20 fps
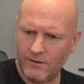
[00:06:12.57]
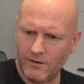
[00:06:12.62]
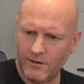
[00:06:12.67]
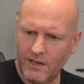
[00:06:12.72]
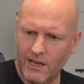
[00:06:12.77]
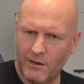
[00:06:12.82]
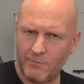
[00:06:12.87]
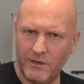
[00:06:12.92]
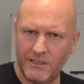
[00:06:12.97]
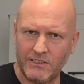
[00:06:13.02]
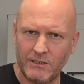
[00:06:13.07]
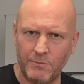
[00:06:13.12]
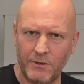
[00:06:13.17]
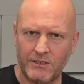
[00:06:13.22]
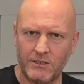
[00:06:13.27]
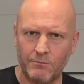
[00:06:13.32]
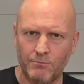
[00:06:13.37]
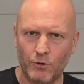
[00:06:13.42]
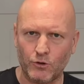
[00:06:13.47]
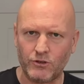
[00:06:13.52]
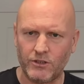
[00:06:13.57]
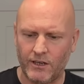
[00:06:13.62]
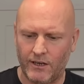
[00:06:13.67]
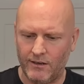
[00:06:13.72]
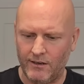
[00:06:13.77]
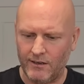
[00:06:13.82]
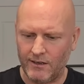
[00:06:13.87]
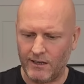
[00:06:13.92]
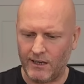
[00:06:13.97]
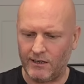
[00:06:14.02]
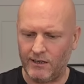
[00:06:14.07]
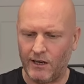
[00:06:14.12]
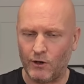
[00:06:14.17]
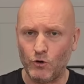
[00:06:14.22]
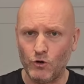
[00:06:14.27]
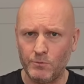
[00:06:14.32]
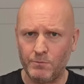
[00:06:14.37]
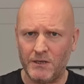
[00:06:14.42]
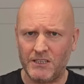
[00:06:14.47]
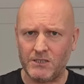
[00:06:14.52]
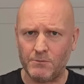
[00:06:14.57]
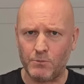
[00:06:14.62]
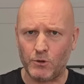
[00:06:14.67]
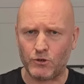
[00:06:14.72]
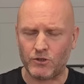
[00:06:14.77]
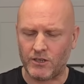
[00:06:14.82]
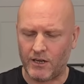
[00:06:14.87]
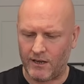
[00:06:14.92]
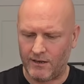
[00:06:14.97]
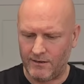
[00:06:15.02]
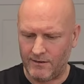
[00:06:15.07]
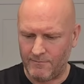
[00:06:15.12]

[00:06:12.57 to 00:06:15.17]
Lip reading: Can't beat a bit of butter, can you? A good bit of butter.